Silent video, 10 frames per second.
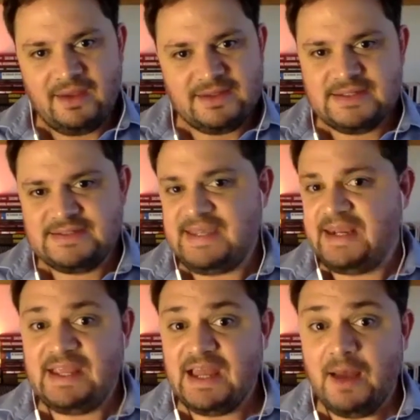
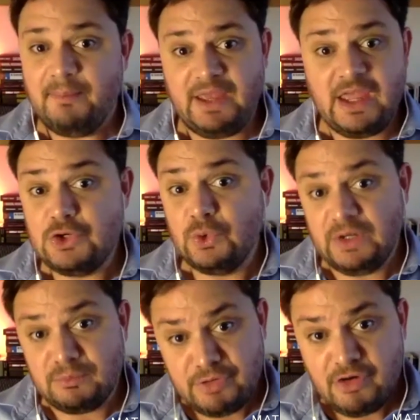setting up a nuclear
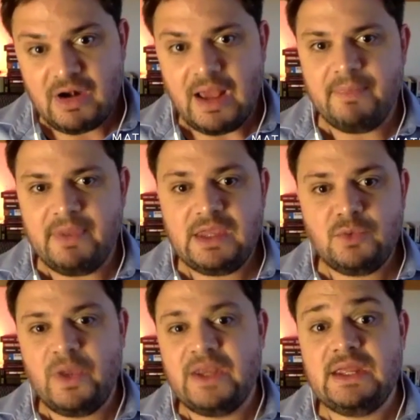program. It
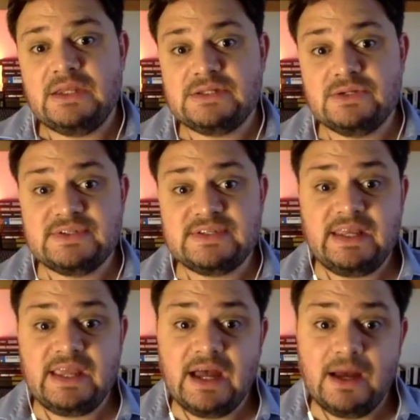went into
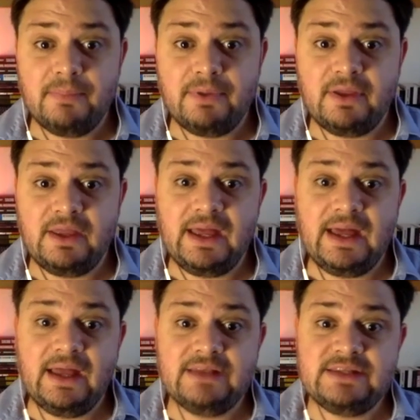setting up
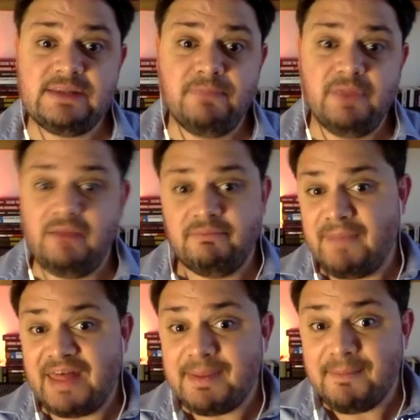deep
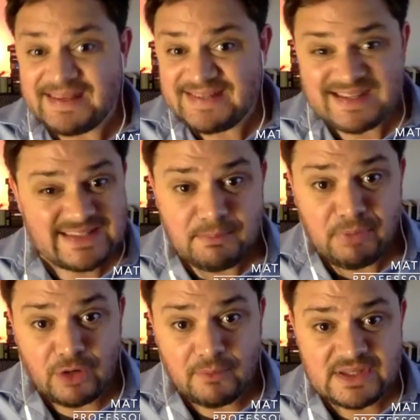mathematics
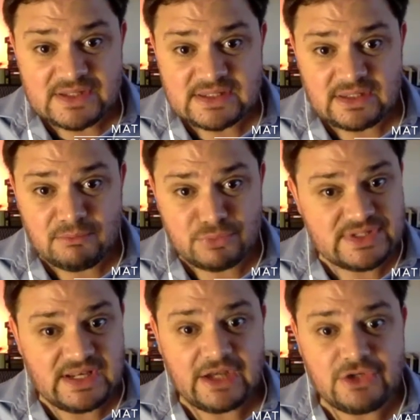departments in
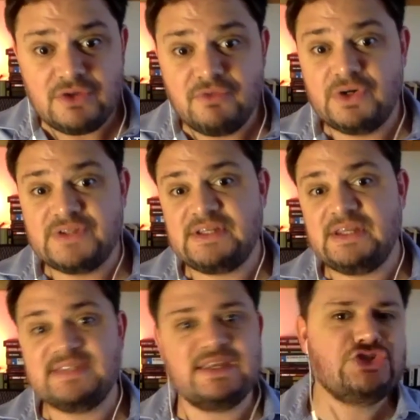Brazilian
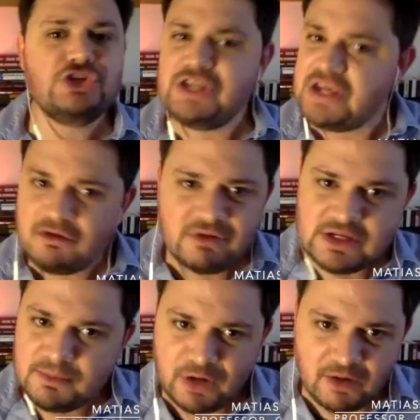universities, engineering
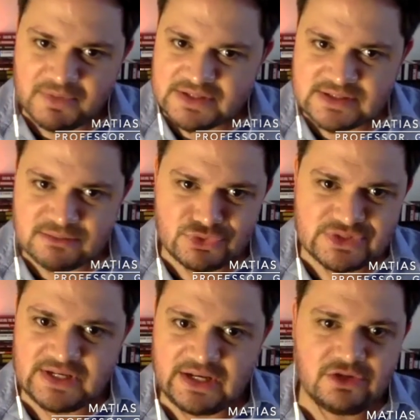departments in
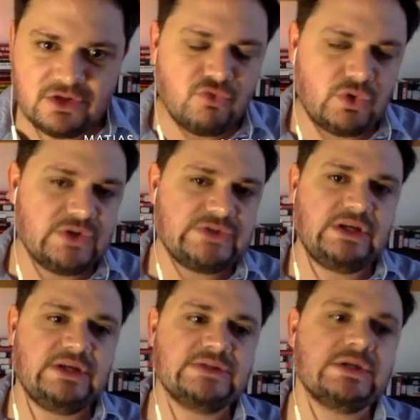Brazilian
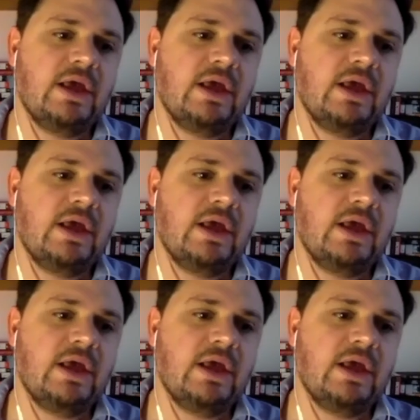universities,